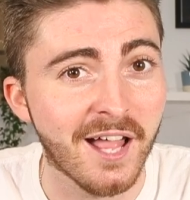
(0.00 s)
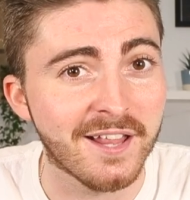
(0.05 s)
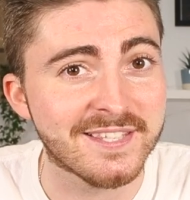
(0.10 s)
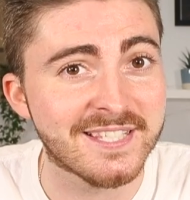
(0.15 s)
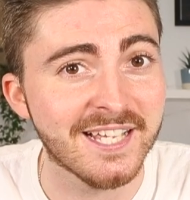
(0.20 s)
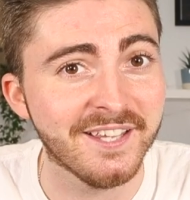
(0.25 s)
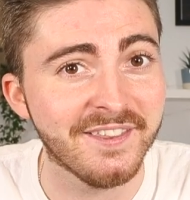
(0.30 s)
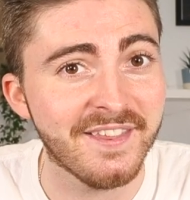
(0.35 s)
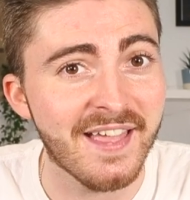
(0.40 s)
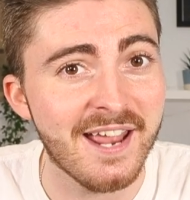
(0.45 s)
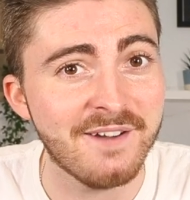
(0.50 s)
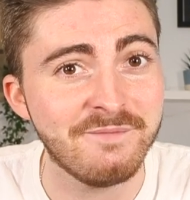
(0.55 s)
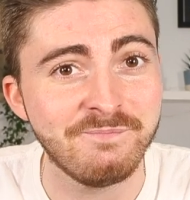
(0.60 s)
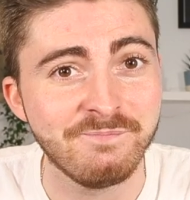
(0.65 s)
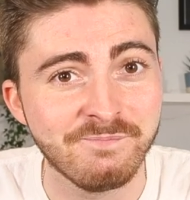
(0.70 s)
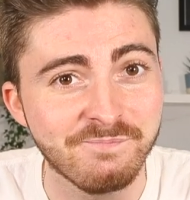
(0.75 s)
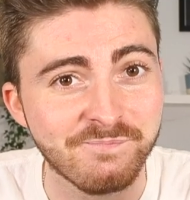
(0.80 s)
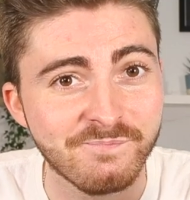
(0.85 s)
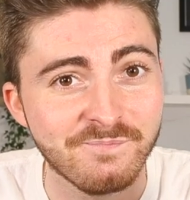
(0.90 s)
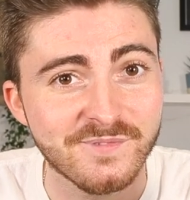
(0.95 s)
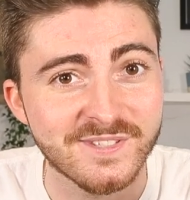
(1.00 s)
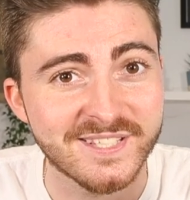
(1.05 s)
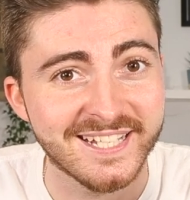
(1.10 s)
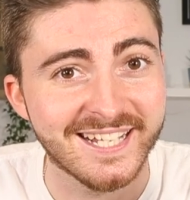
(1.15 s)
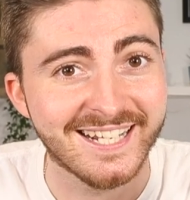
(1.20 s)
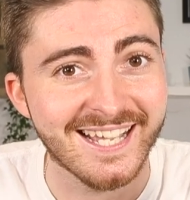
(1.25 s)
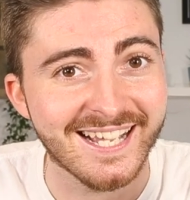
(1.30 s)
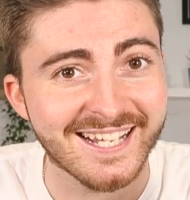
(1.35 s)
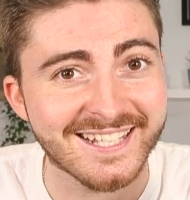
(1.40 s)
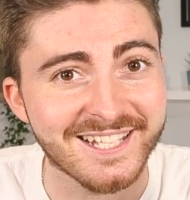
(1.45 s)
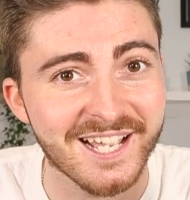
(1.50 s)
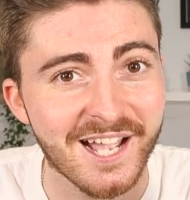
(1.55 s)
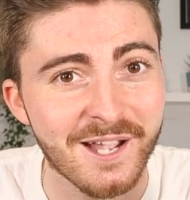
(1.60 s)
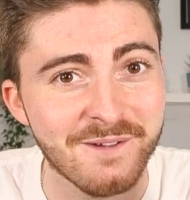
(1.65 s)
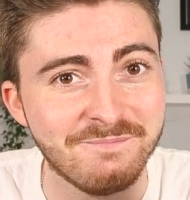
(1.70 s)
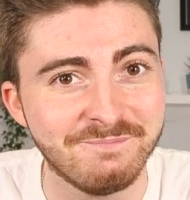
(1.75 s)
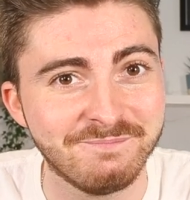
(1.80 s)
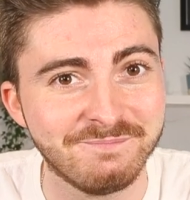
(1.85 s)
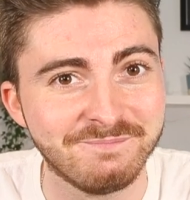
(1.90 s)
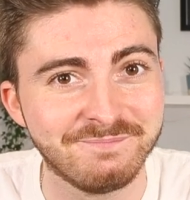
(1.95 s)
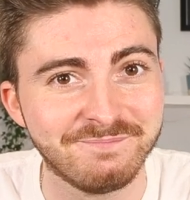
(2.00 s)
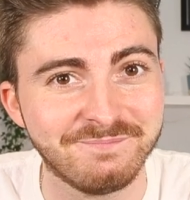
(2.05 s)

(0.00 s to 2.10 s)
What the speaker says: Until then, see you next time.